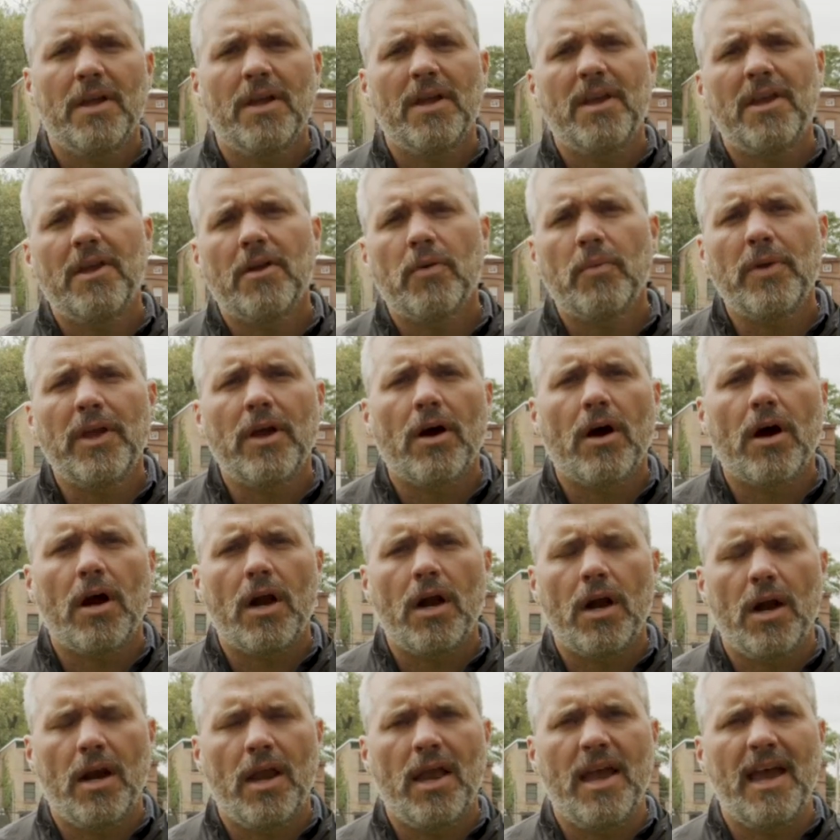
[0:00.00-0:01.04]
here we
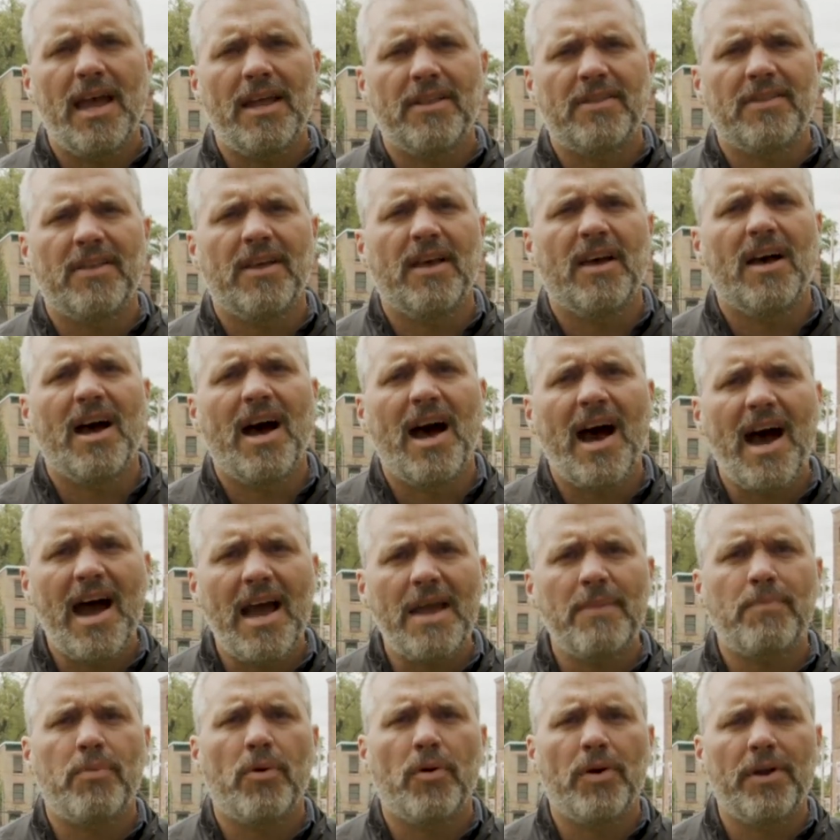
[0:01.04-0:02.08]
are at the high
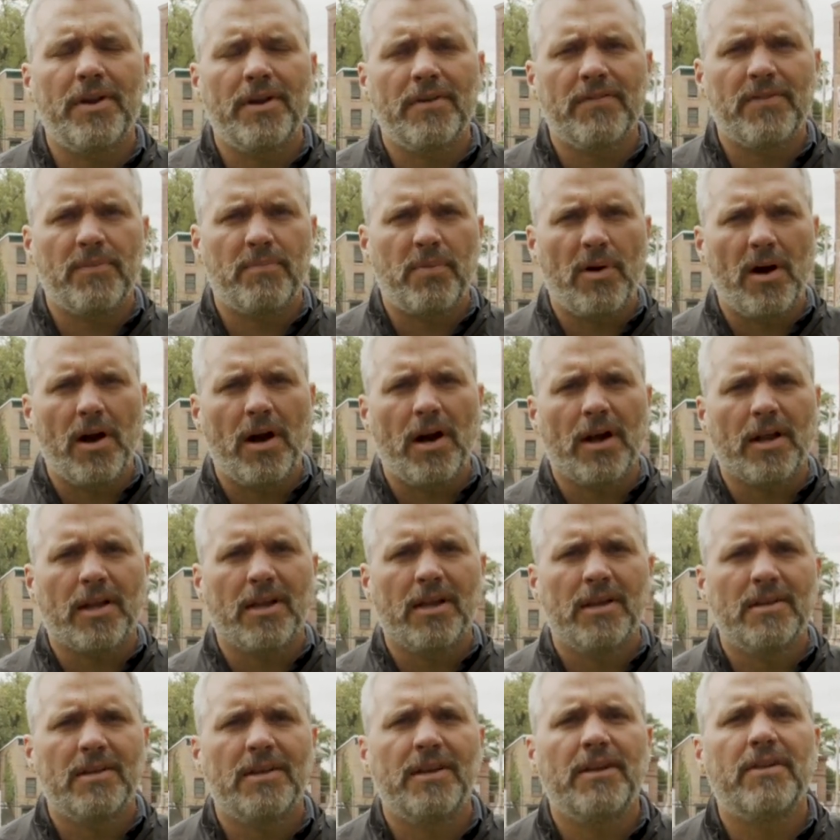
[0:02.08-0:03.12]
point of the park
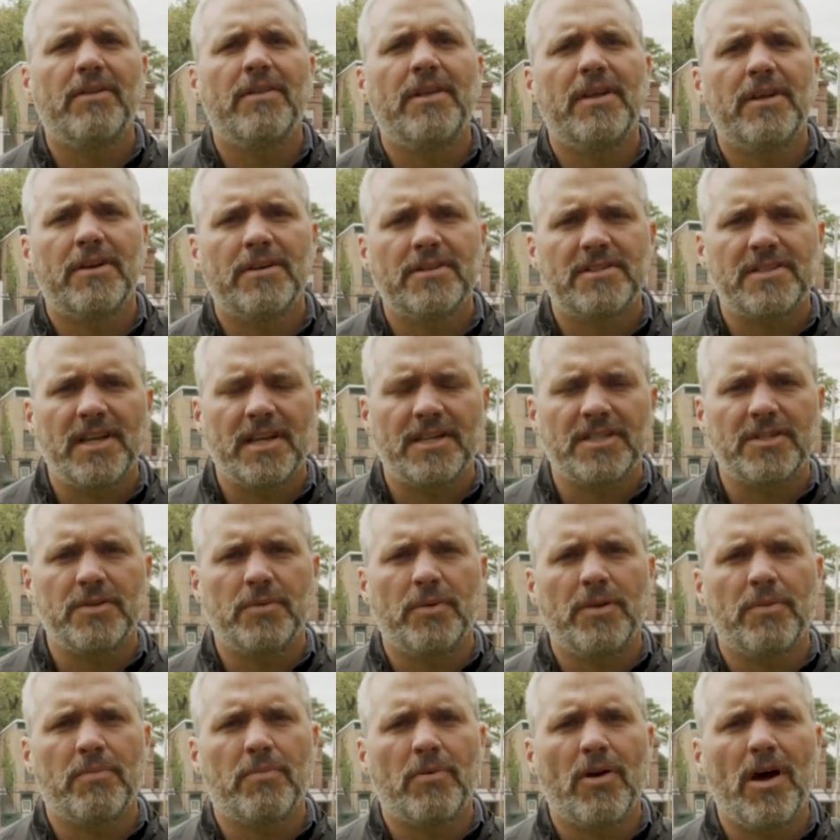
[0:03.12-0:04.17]
near the intersection
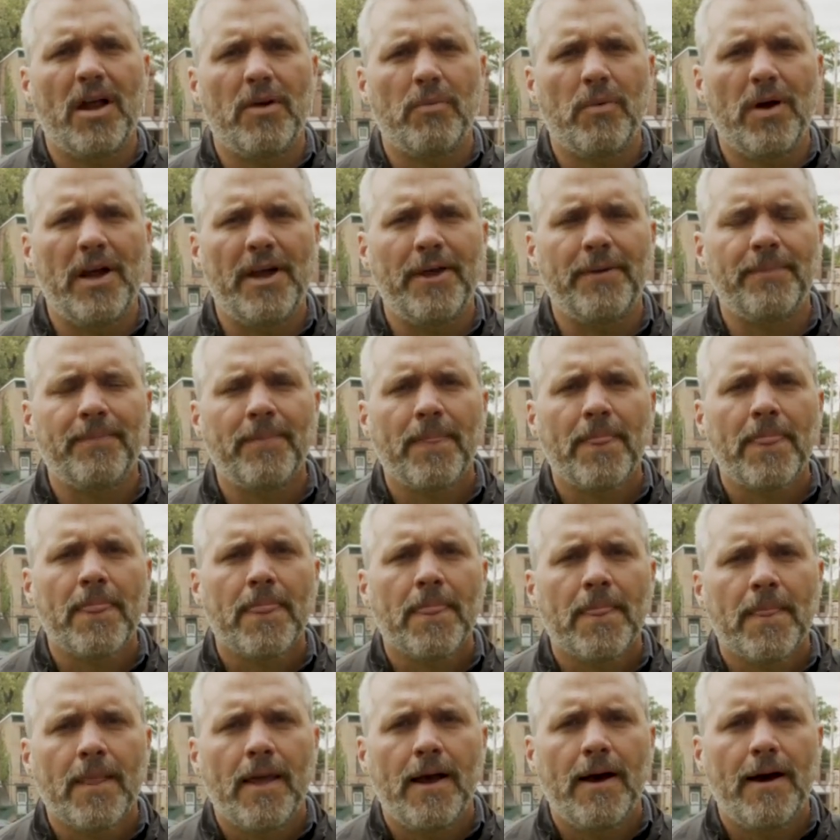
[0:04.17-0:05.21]
with Broadway.
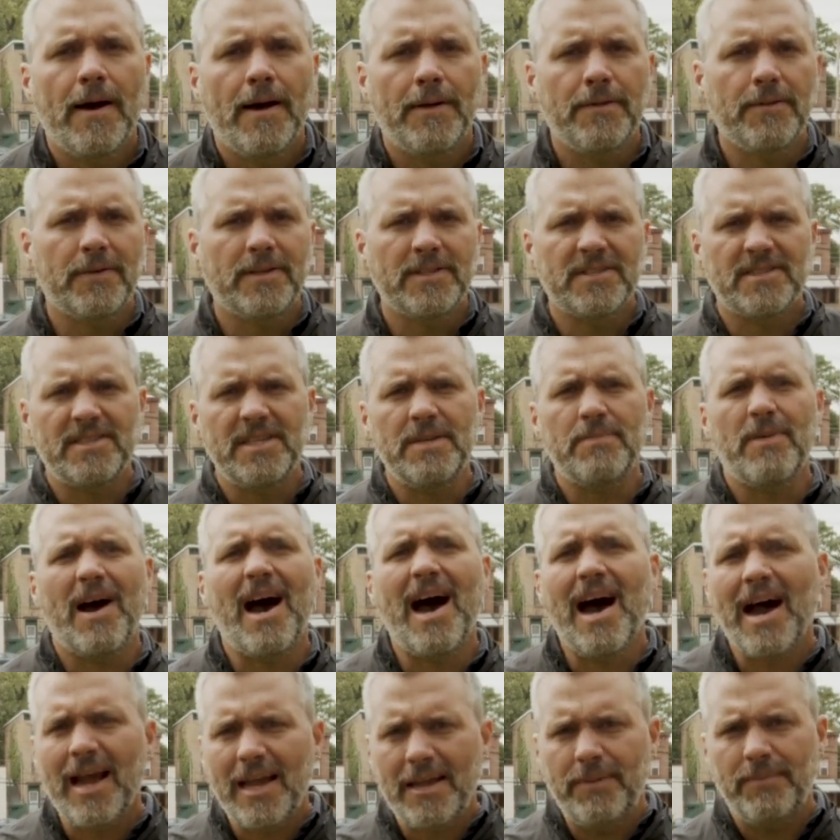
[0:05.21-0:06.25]
You can see
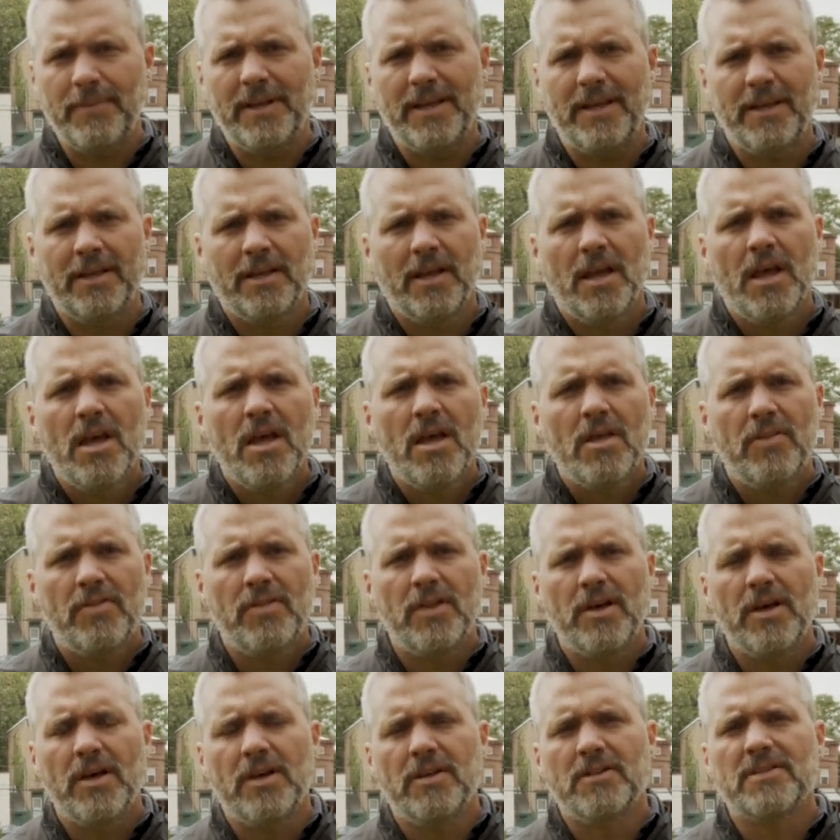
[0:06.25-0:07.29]
behind me
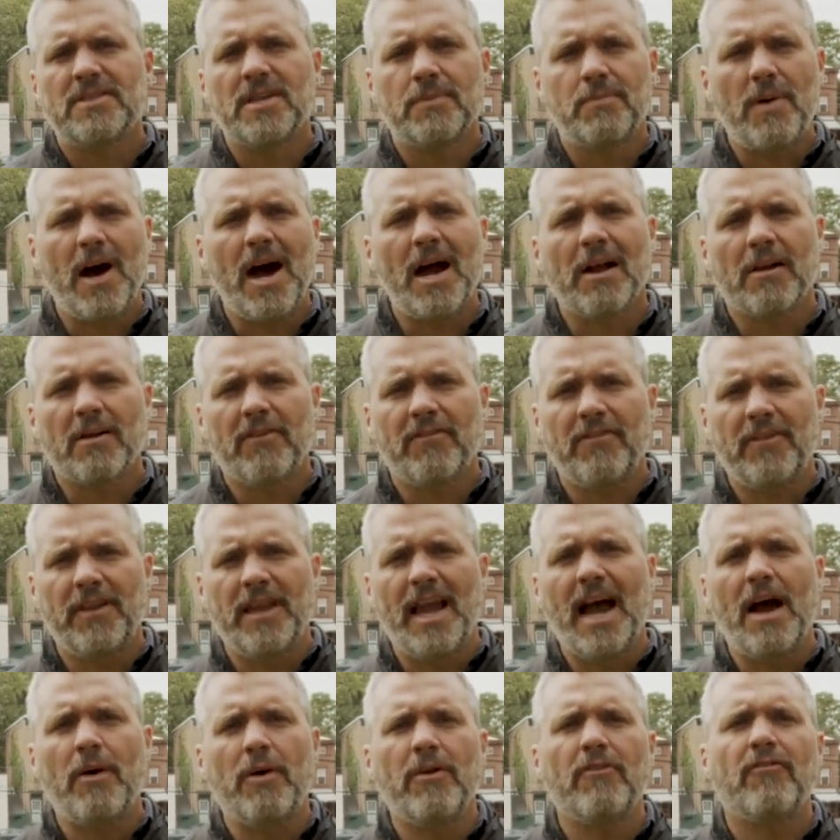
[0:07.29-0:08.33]
the topography,
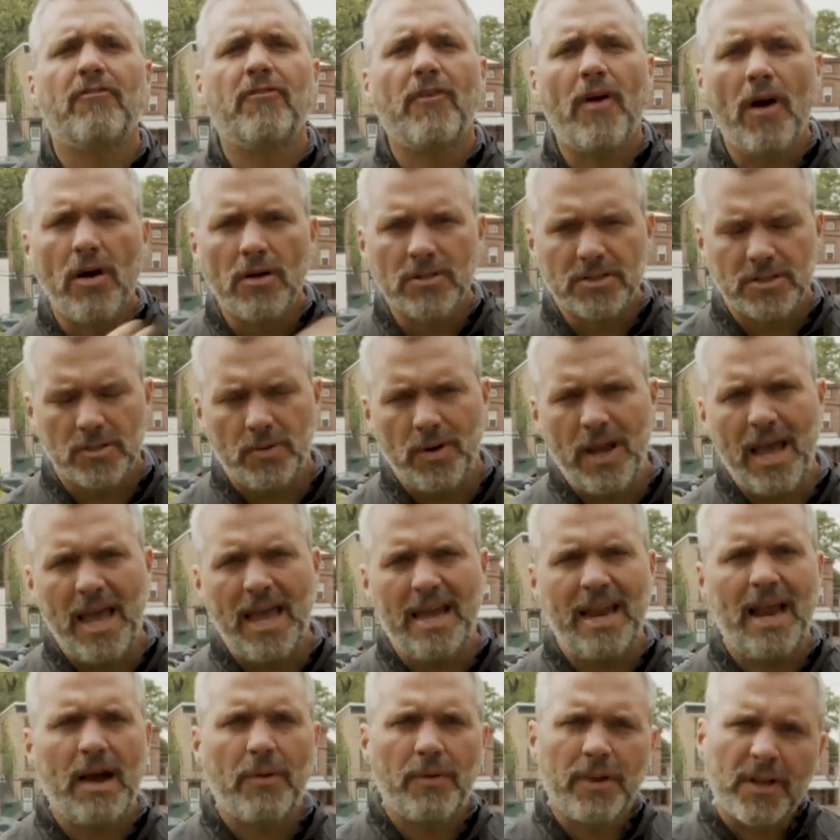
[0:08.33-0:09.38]
how it falls away,
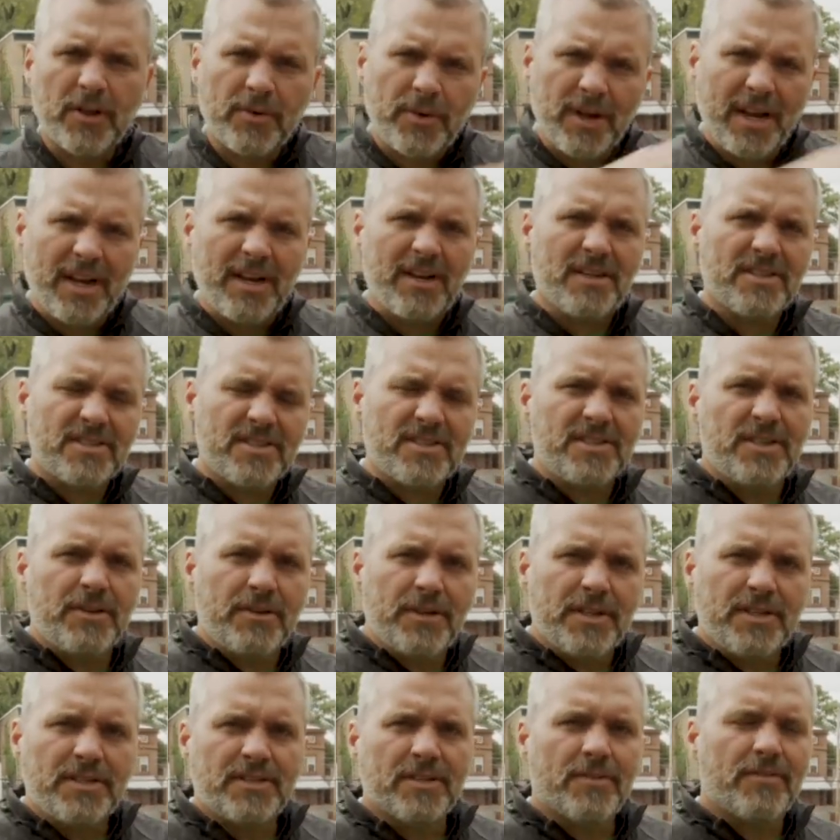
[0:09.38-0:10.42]
and how we created a
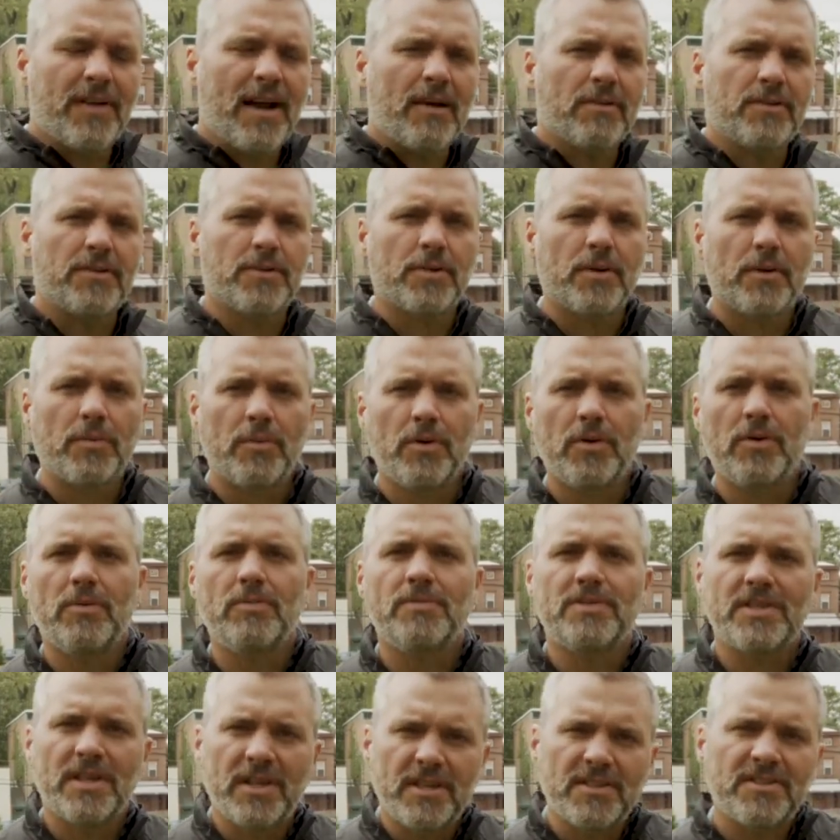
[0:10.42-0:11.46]
series of outdoor
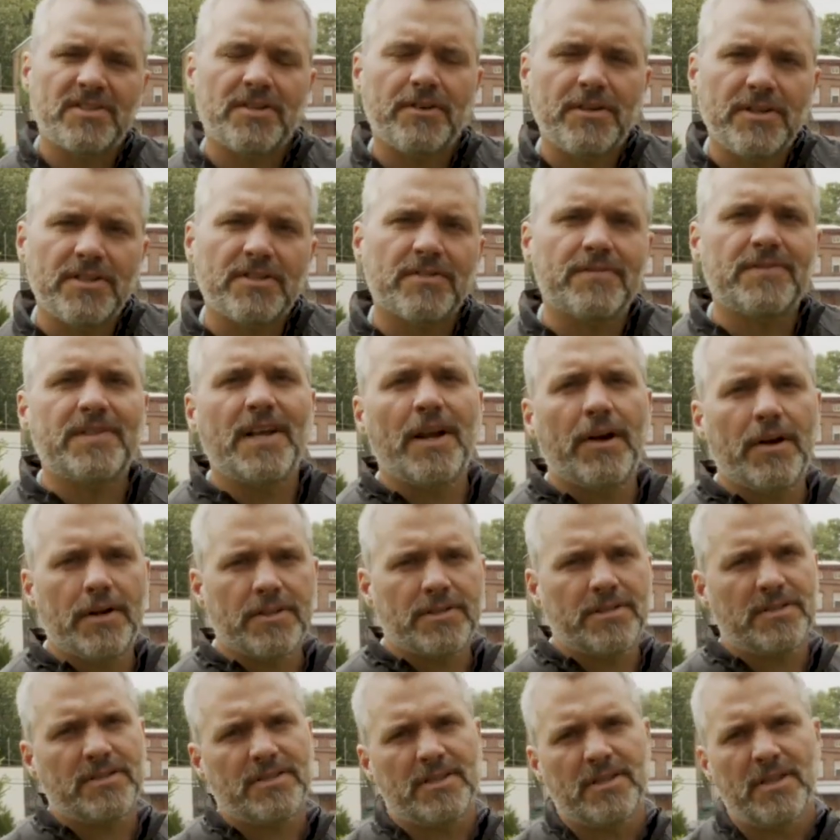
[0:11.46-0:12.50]
rooms and a series of
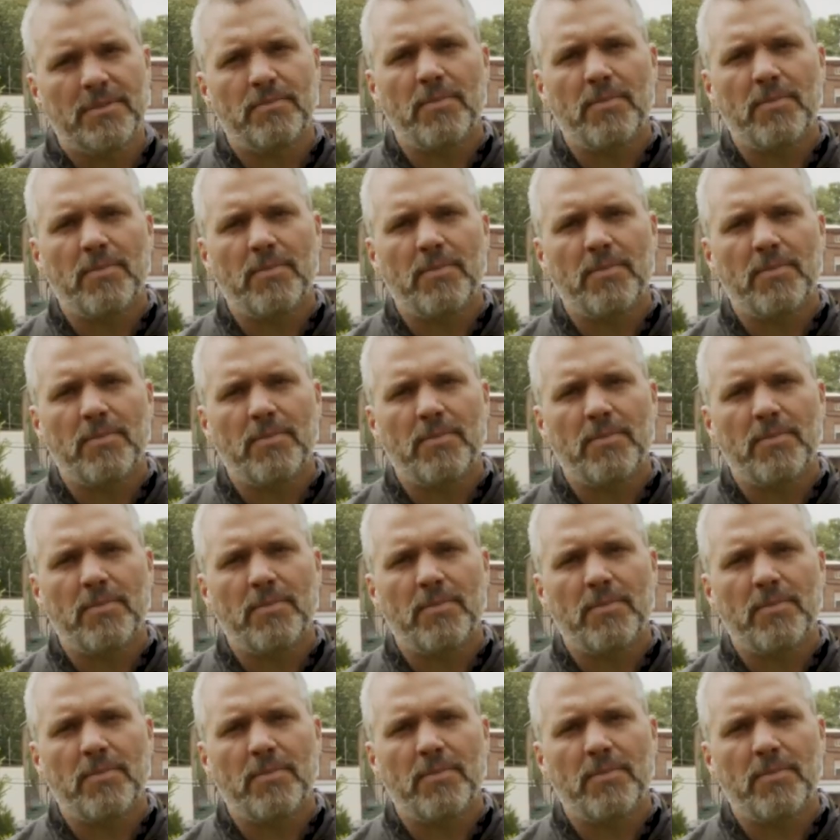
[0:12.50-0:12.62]
terraces in the